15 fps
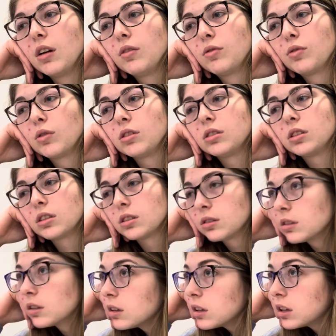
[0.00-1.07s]
4 to 6
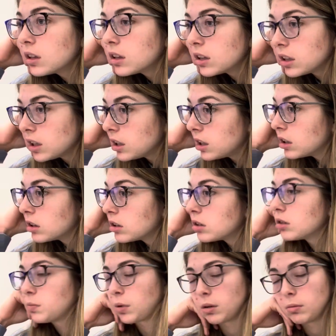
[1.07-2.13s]

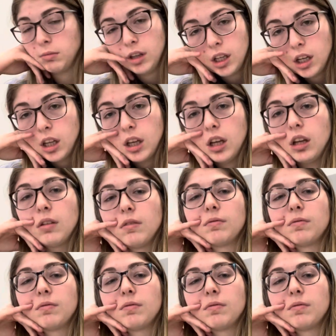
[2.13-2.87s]
liters per minute.